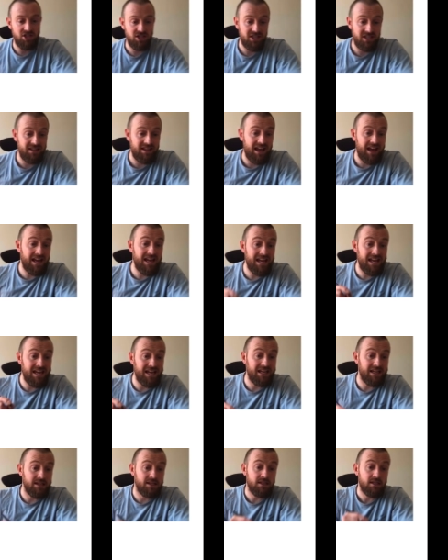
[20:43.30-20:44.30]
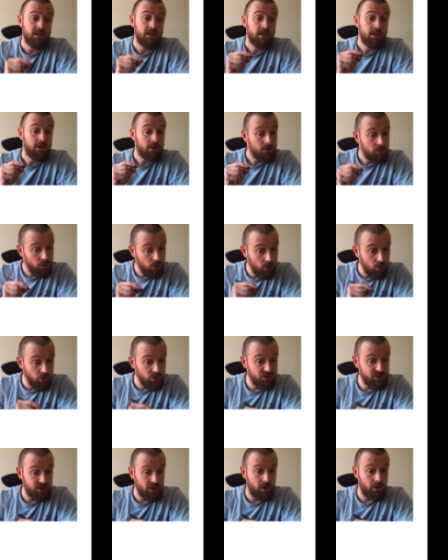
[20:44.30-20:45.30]
So that is
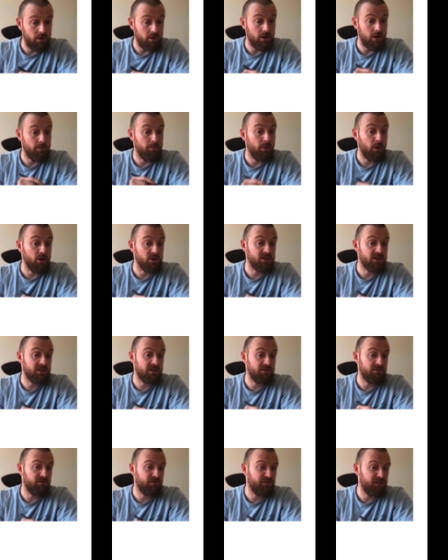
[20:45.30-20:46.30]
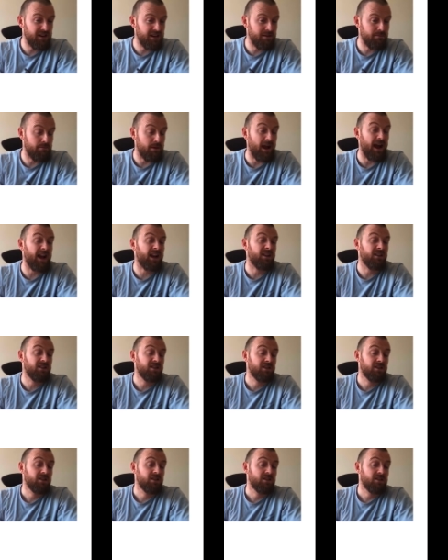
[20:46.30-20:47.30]
also a positive feedback
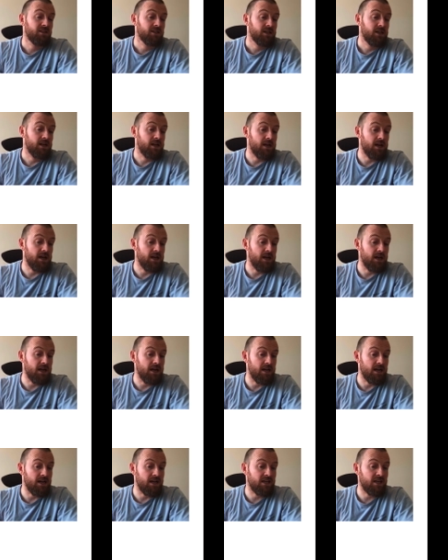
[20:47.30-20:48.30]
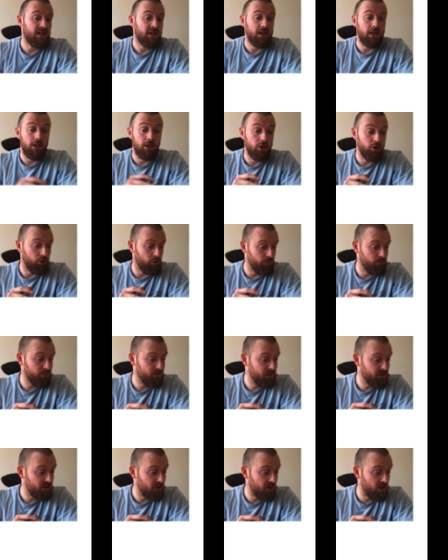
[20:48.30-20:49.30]
kind of loop.
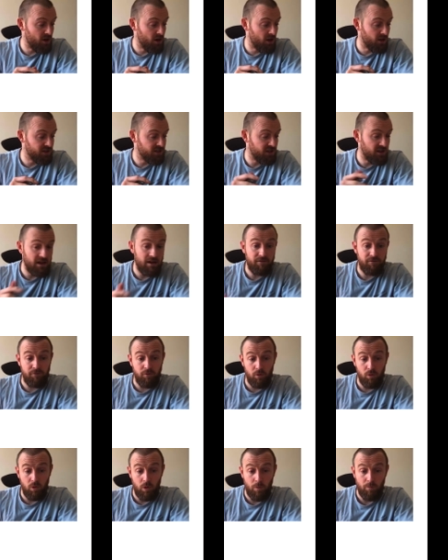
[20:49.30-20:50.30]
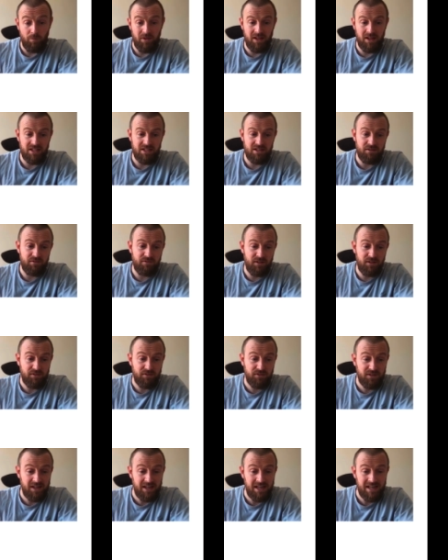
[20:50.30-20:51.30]
So the answer, therefore, is
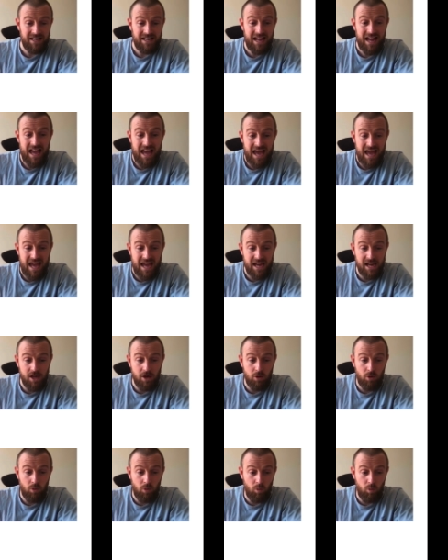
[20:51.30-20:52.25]
15A.